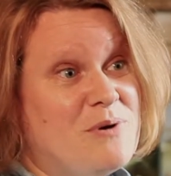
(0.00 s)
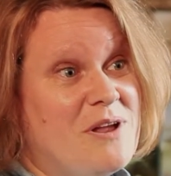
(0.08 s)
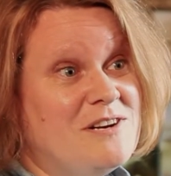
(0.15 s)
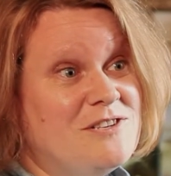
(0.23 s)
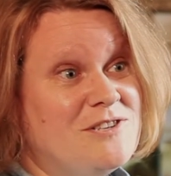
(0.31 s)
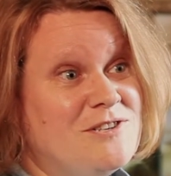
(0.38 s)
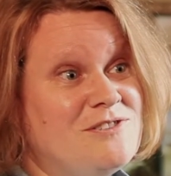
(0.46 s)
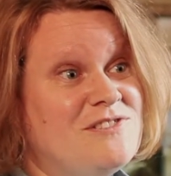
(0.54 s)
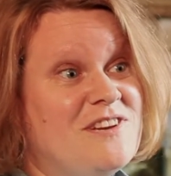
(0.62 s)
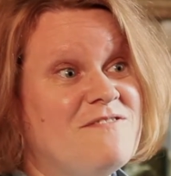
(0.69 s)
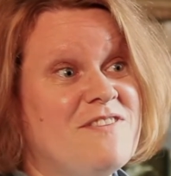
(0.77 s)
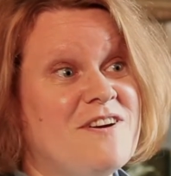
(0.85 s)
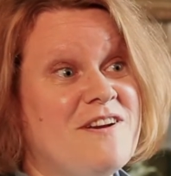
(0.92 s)
predators. They're
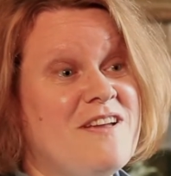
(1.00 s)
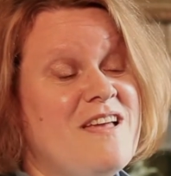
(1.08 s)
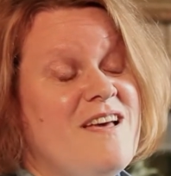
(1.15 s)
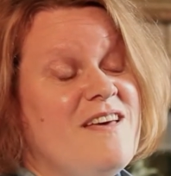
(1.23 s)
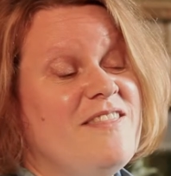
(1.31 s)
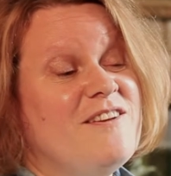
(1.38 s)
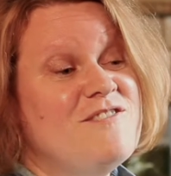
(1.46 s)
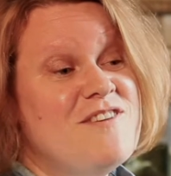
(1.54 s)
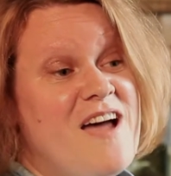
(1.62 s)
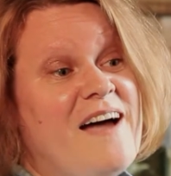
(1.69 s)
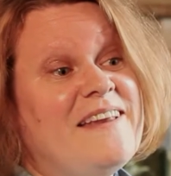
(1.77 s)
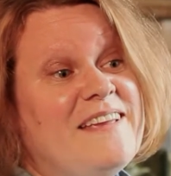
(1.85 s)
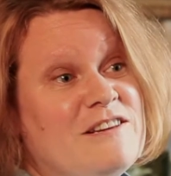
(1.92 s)
very, they're
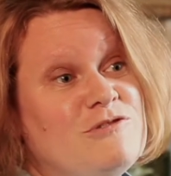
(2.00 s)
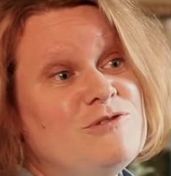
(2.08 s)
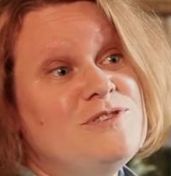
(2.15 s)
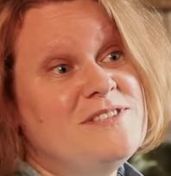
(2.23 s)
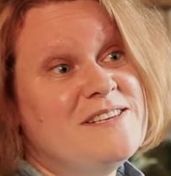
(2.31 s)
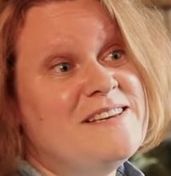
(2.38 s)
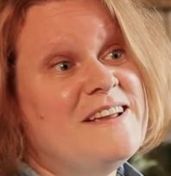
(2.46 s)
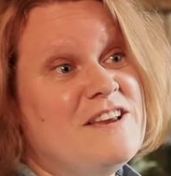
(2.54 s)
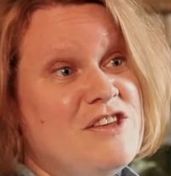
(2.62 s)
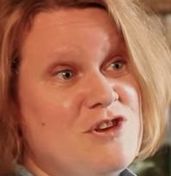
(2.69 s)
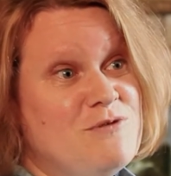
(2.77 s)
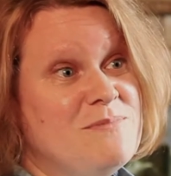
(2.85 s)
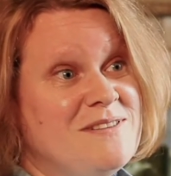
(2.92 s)
not interested in
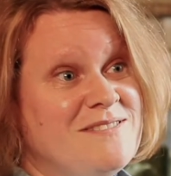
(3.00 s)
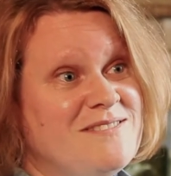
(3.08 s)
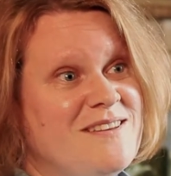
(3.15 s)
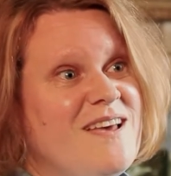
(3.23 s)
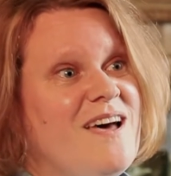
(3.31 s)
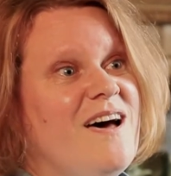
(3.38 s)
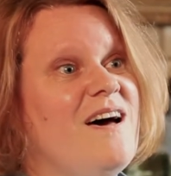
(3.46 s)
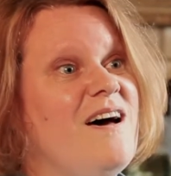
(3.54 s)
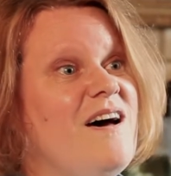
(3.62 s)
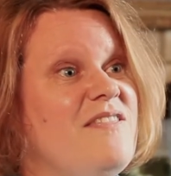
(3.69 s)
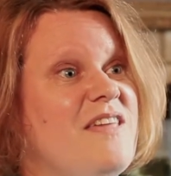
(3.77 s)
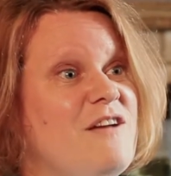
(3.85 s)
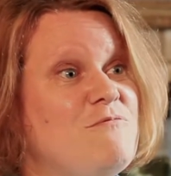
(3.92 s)
humans.
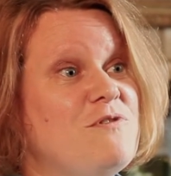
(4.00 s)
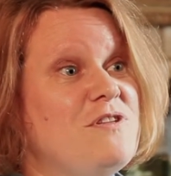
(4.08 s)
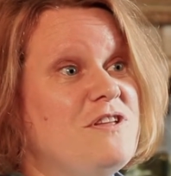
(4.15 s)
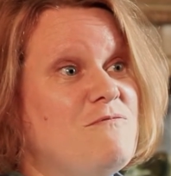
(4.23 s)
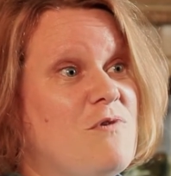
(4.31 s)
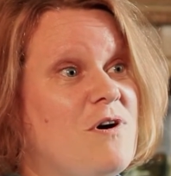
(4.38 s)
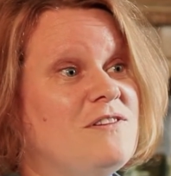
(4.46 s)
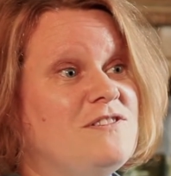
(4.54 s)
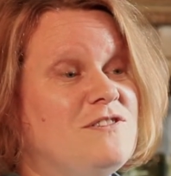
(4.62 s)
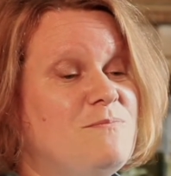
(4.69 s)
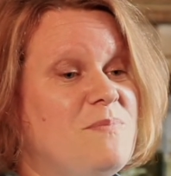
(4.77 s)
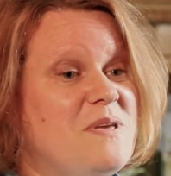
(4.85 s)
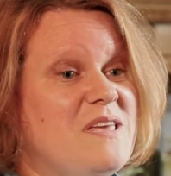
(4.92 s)
Uh, they really want to
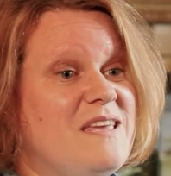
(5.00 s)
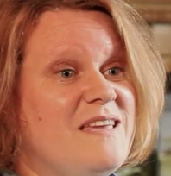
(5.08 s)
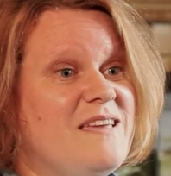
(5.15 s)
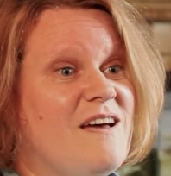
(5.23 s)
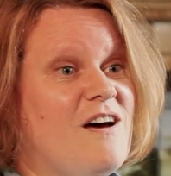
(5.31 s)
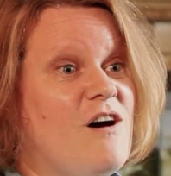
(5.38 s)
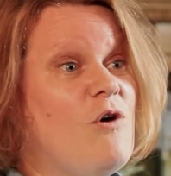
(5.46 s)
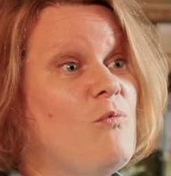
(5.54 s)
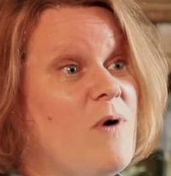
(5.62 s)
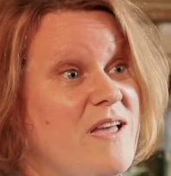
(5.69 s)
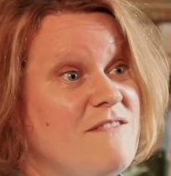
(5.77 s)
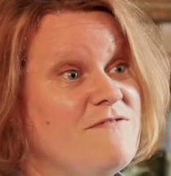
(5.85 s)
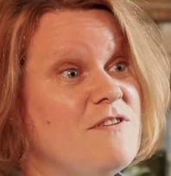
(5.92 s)
be uh,
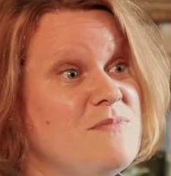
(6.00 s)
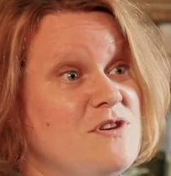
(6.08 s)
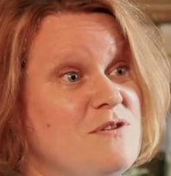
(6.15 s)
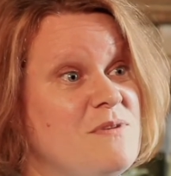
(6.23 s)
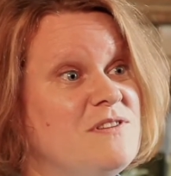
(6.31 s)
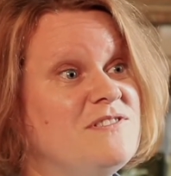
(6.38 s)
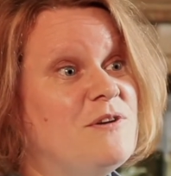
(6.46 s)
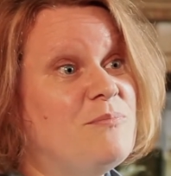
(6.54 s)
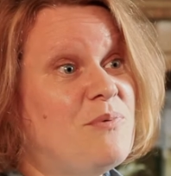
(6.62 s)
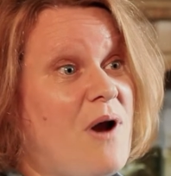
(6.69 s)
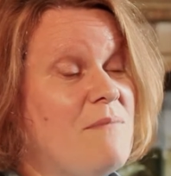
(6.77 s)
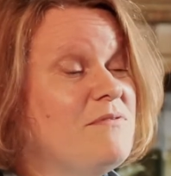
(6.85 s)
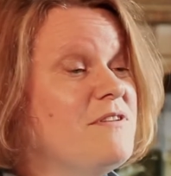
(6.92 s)
away from humans. They're
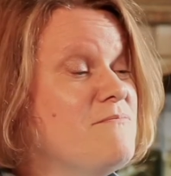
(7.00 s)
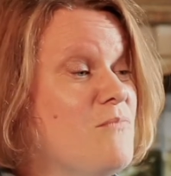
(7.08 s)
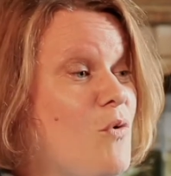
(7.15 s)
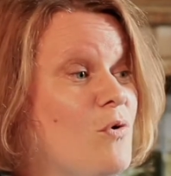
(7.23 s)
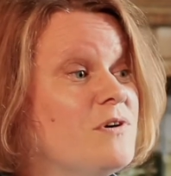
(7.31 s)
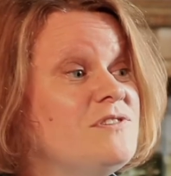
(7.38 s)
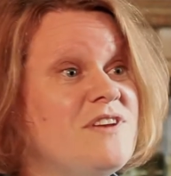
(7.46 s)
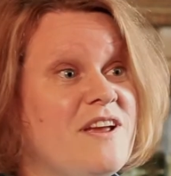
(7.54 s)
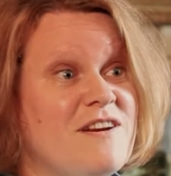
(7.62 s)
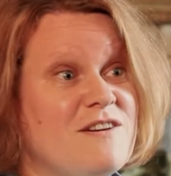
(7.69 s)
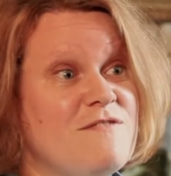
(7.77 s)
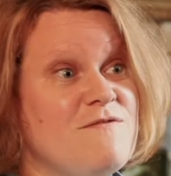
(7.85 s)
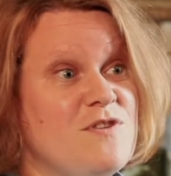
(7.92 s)
probably more
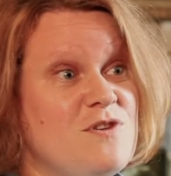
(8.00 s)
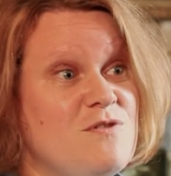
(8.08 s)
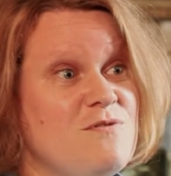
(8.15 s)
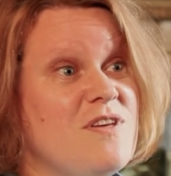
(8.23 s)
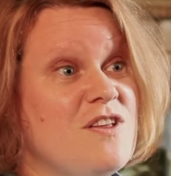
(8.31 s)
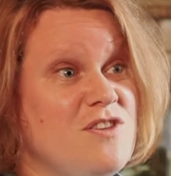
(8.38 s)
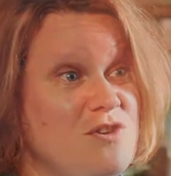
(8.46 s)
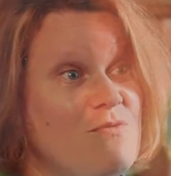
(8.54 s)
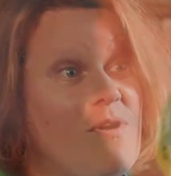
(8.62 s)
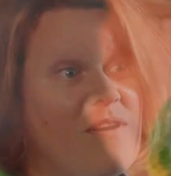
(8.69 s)
scared of you than you